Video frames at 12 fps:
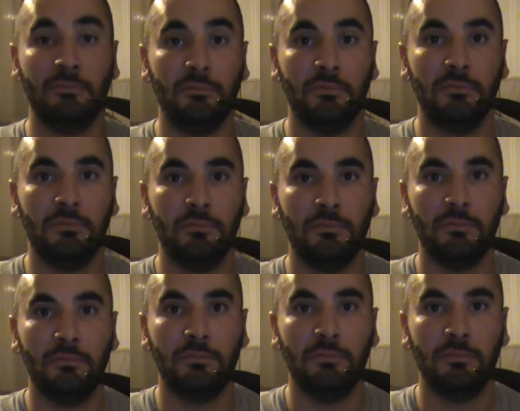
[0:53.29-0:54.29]

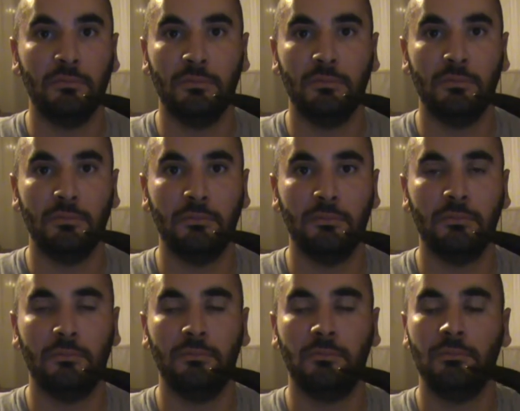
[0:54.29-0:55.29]

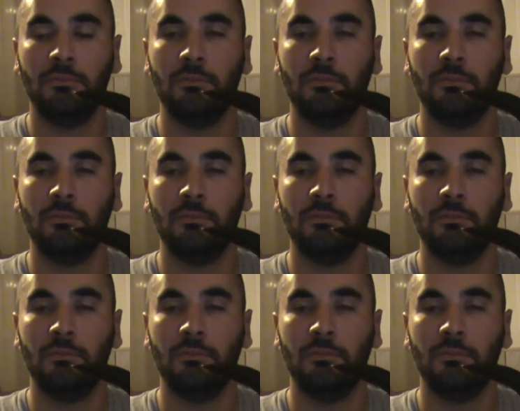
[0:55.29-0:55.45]
Nothing is said.